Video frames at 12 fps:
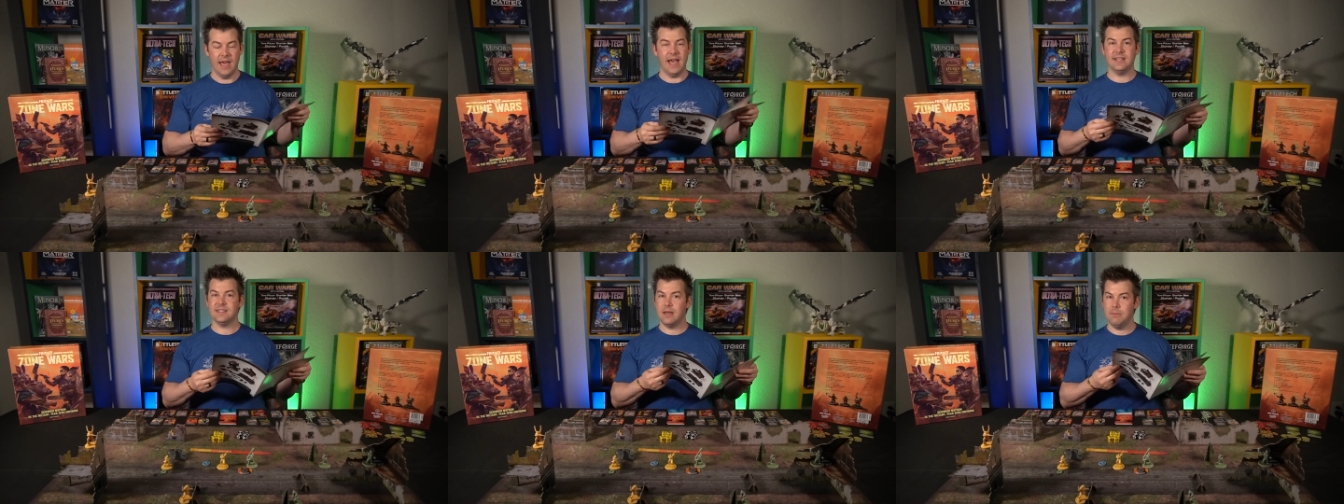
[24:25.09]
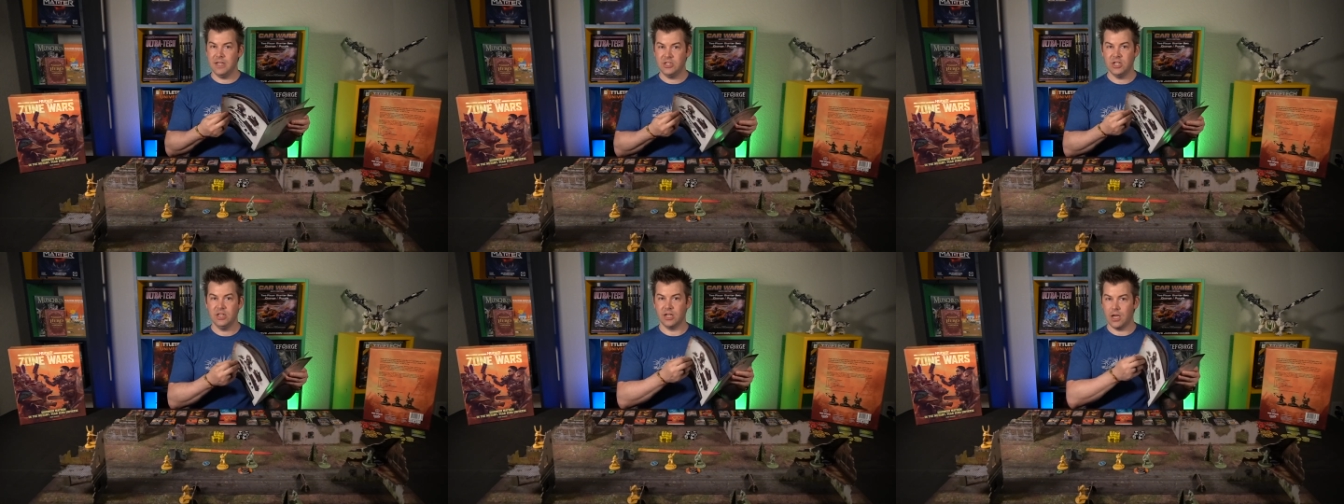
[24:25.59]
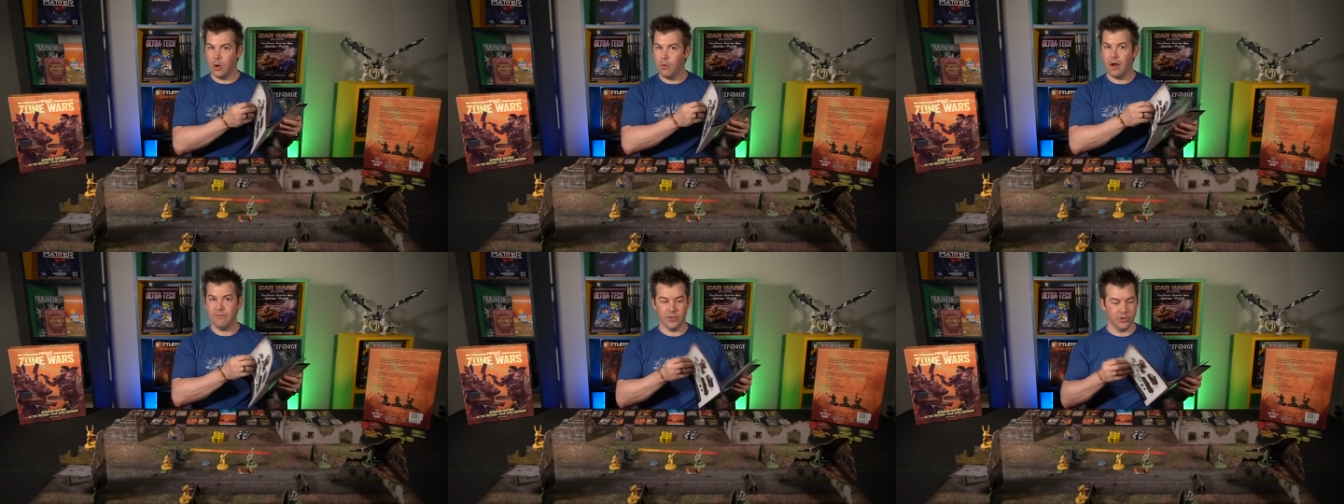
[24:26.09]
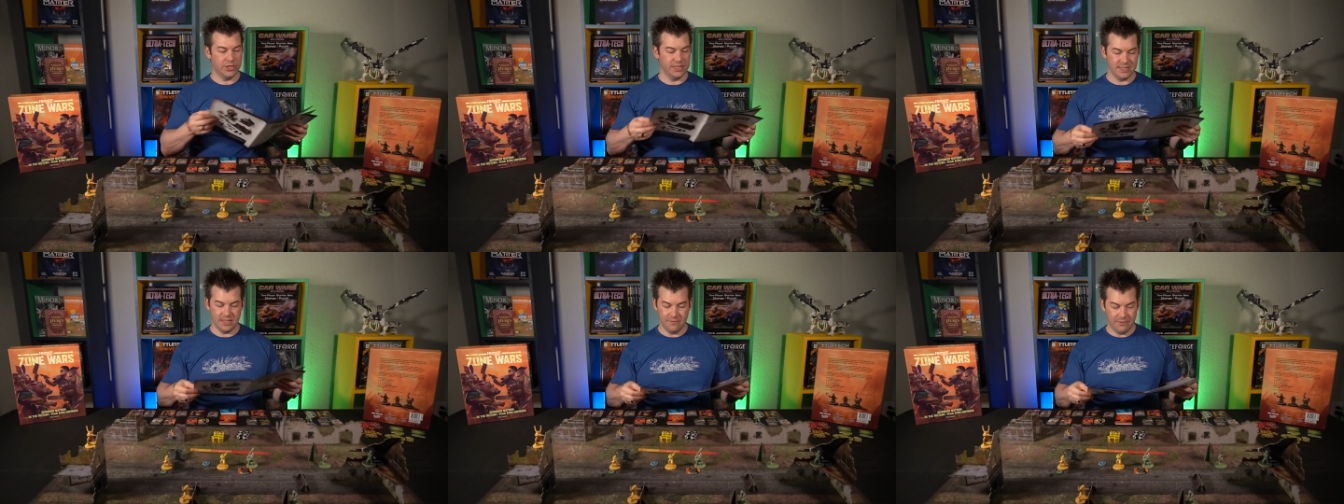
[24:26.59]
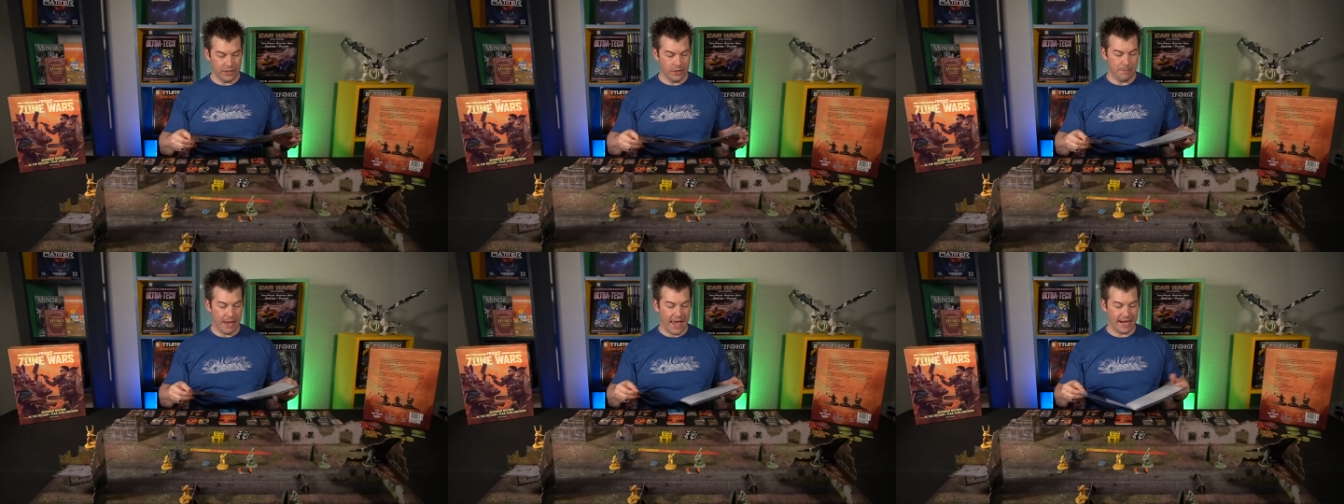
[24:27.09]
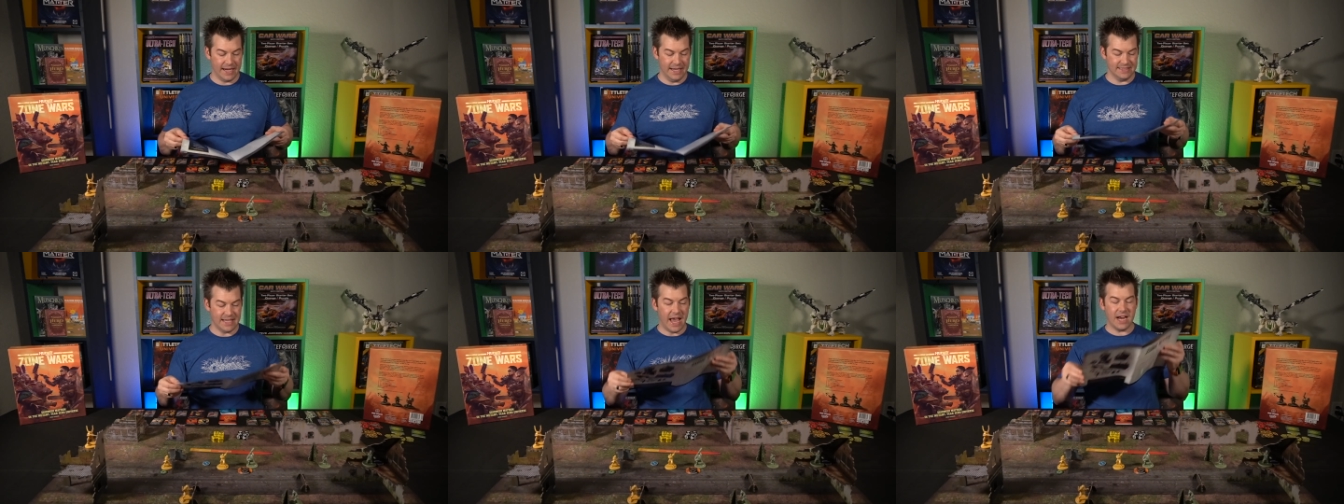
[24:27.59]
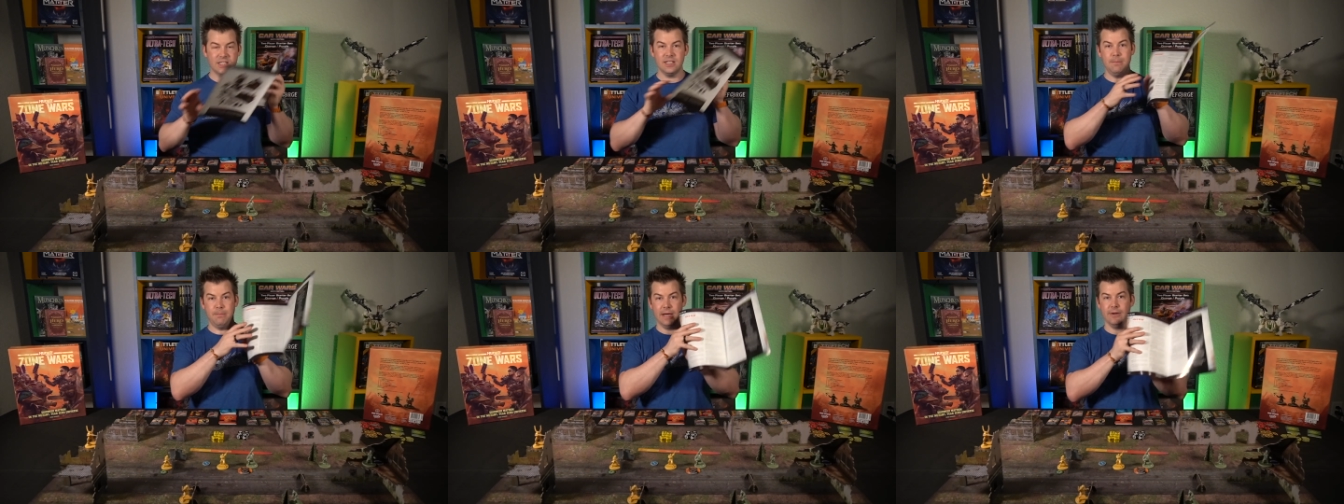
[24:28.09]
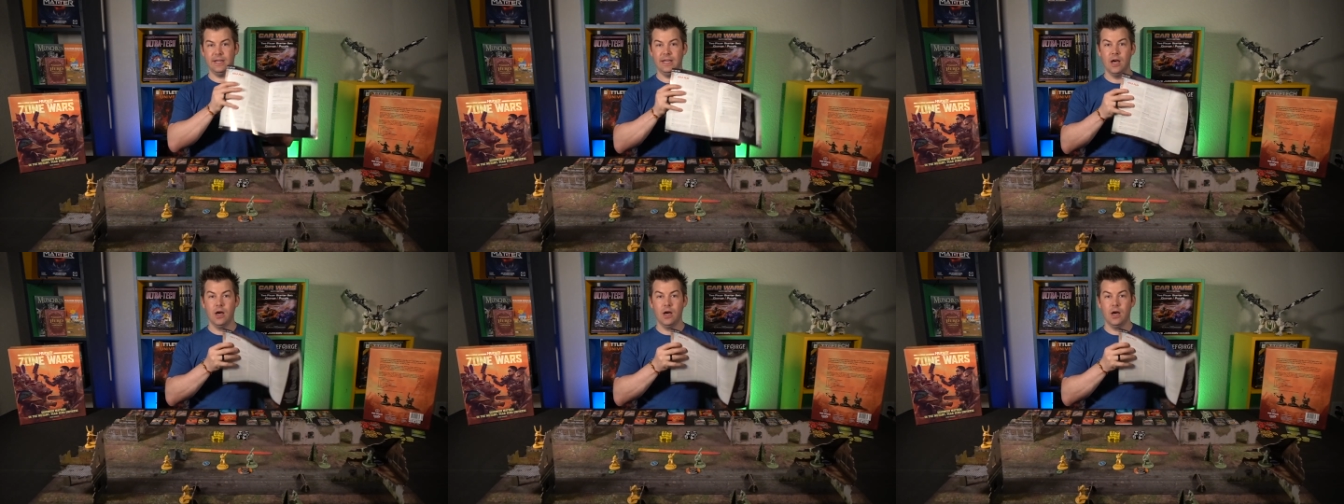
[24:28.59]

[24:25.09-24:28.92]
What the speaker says: As I mentioned, the co-op version is in the very back, and it's actually buried